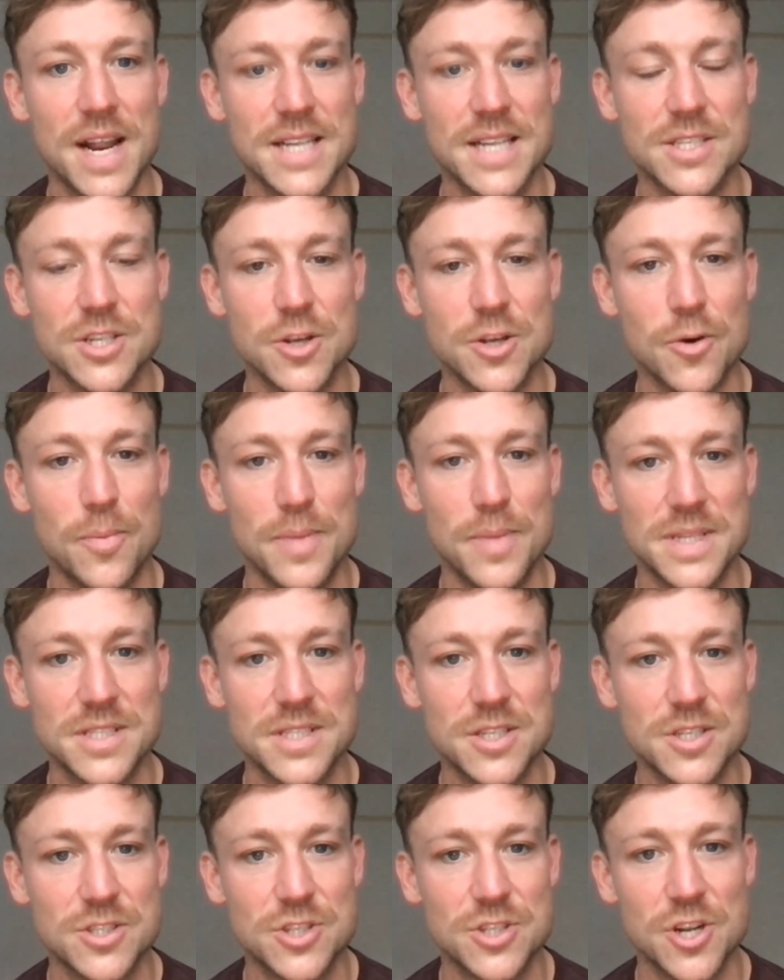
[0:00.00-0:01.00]
into your
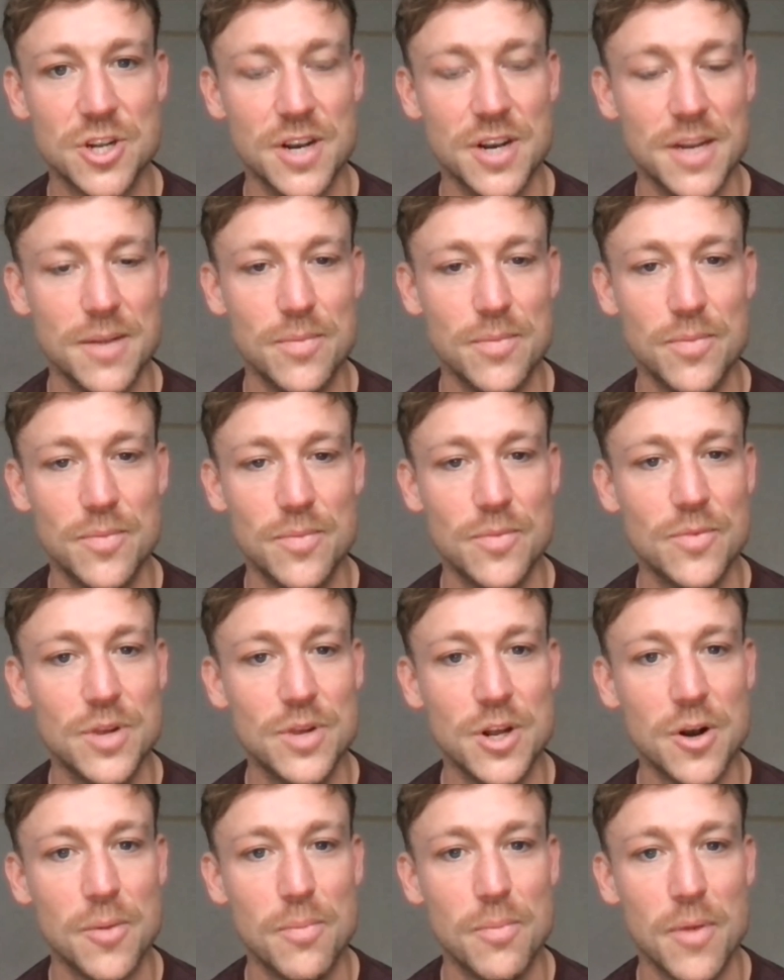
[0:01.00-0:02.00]
business journey,
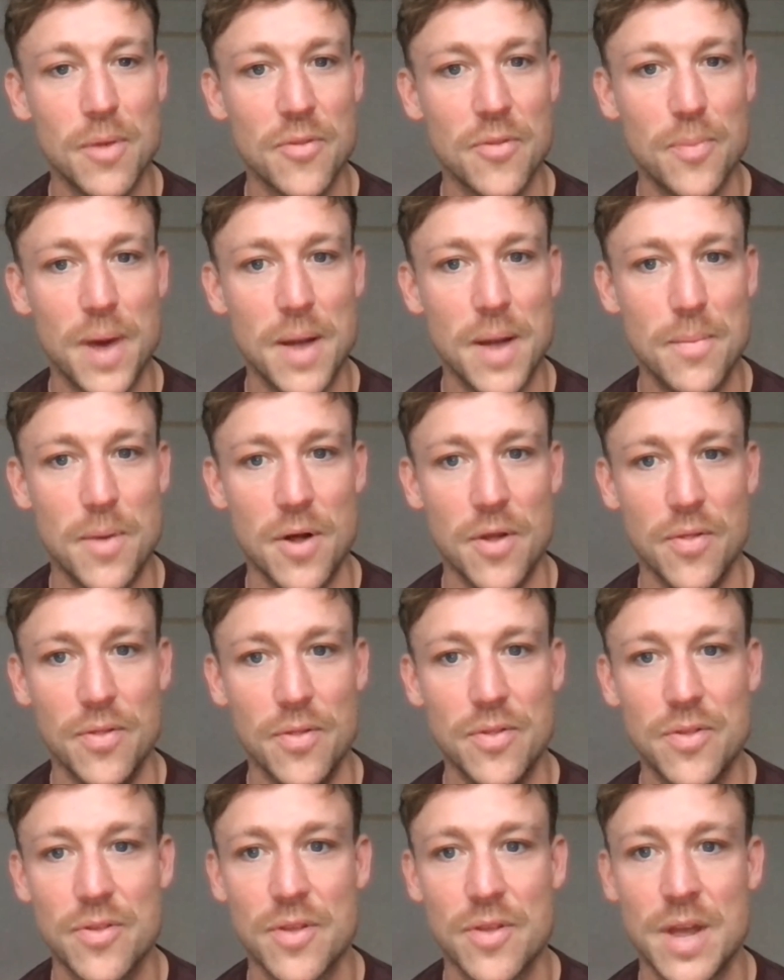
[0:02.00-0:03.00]
month by
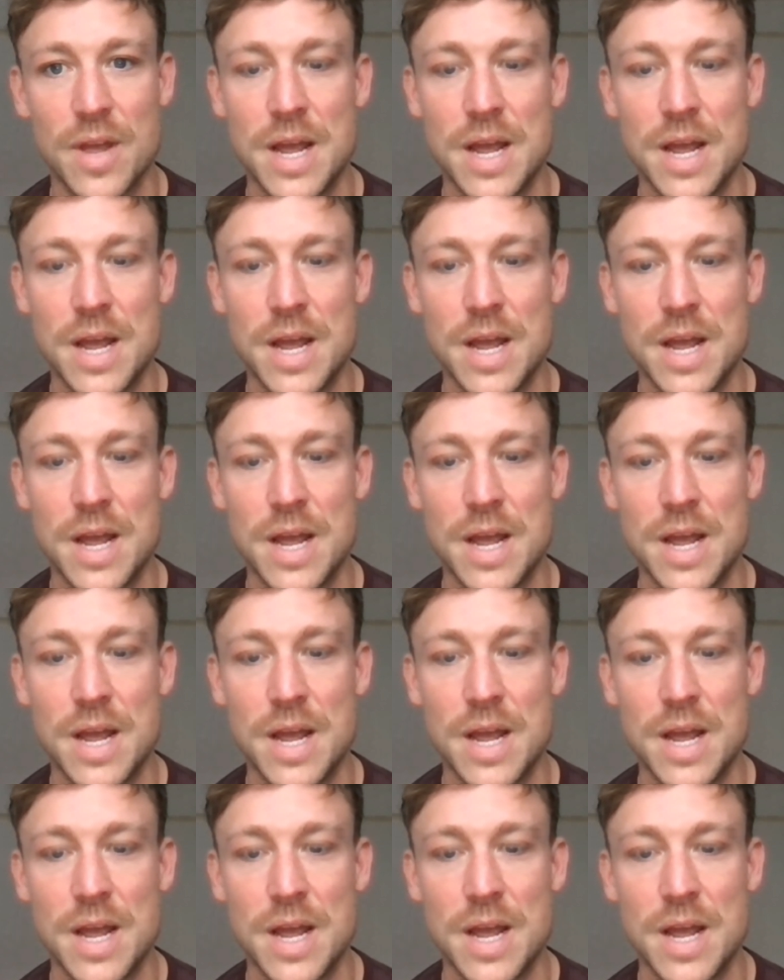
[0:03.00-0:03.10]
month.